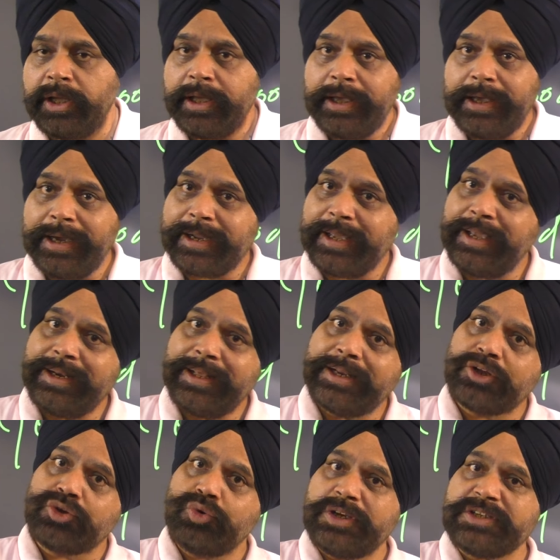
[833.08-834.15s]
again a
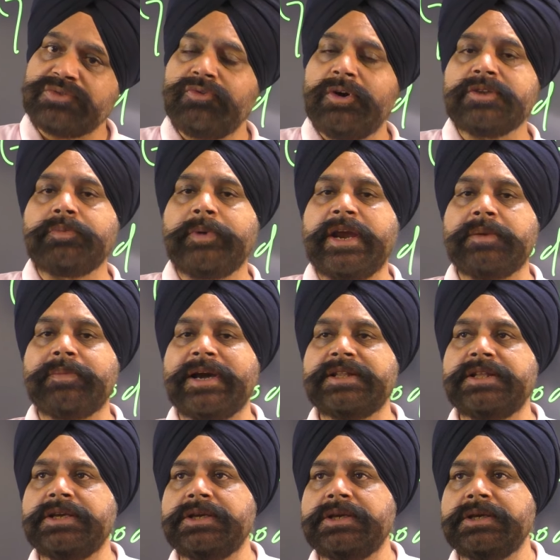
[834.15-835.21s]
request was made by
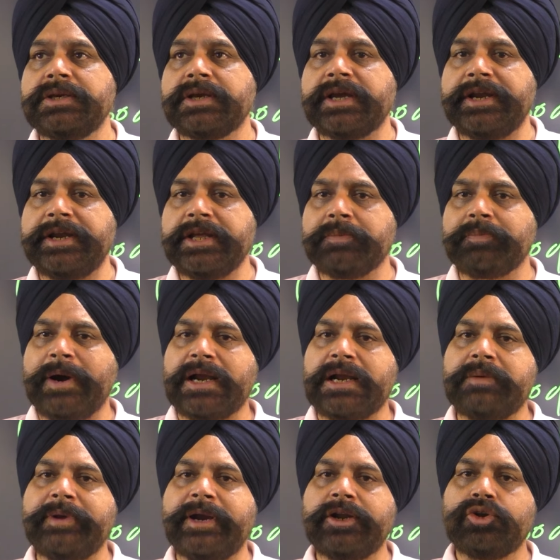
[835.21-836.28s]
the Canadian
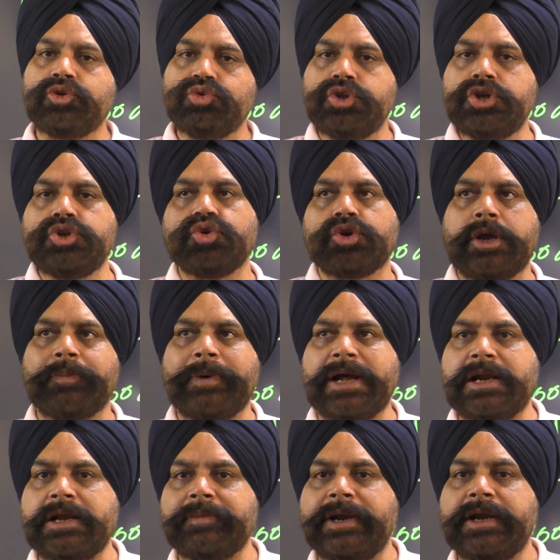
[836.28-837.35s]
Parliament to the UK
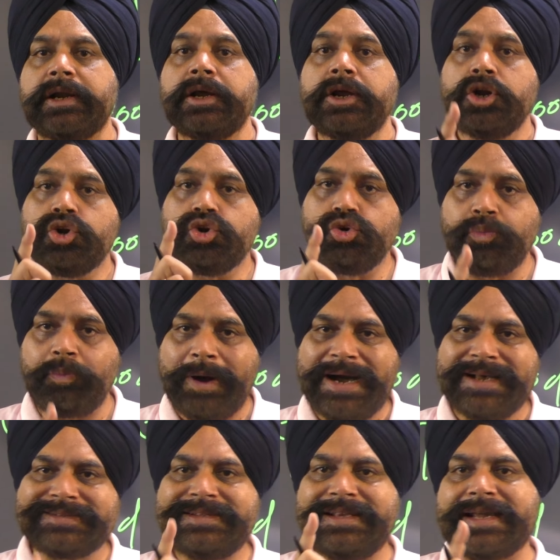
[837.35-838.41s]
Parliament to
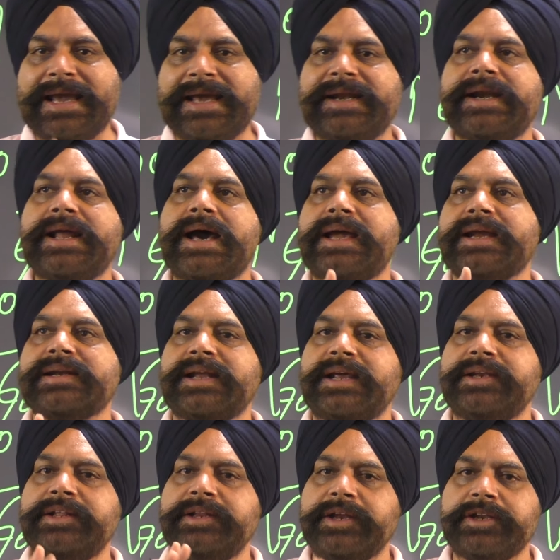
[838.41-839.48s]
pass the Canada Act
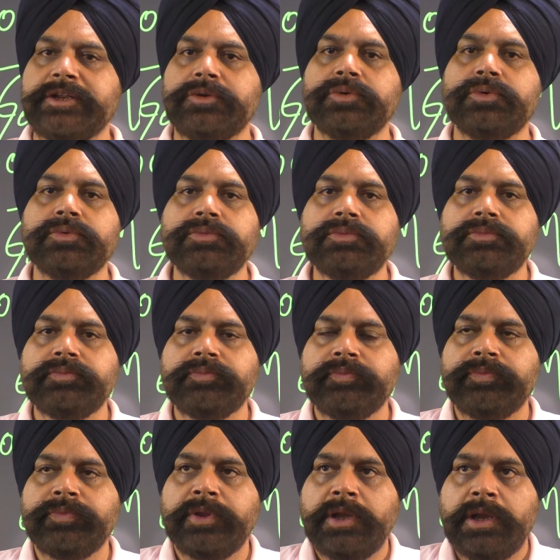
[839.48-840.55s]
1982.
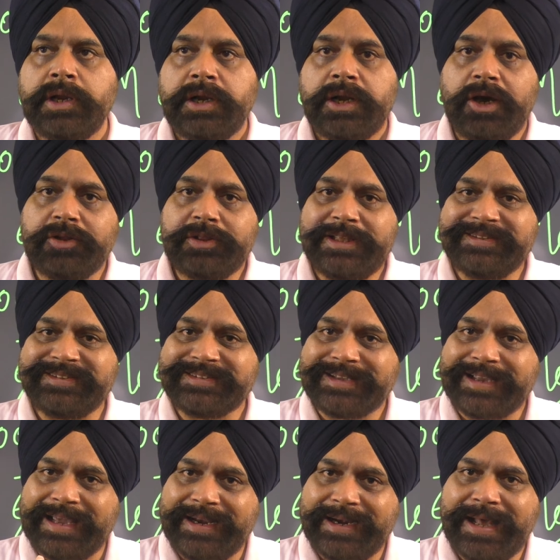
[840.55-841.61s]
Now this
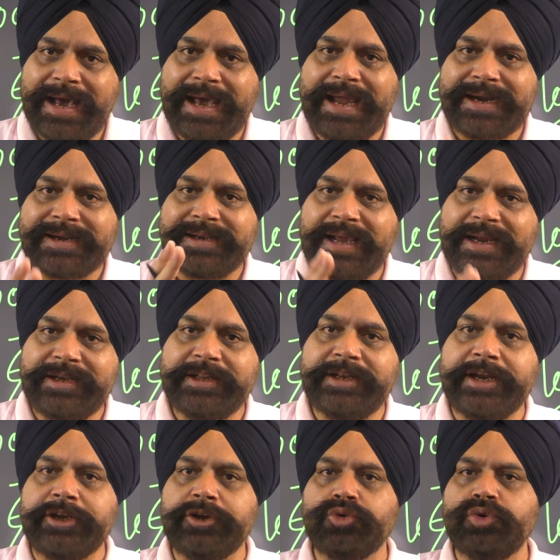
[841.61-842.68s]
Canada Act
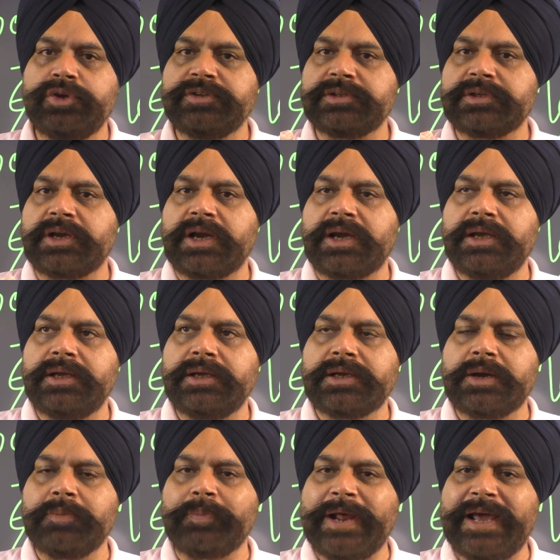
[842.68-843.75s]
1982 is
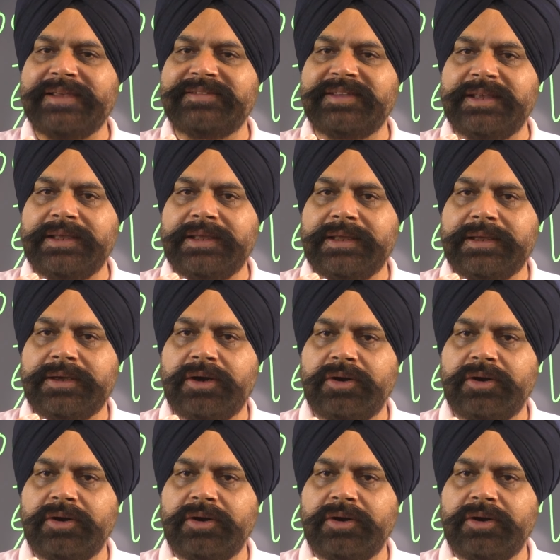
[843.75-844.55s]
comprising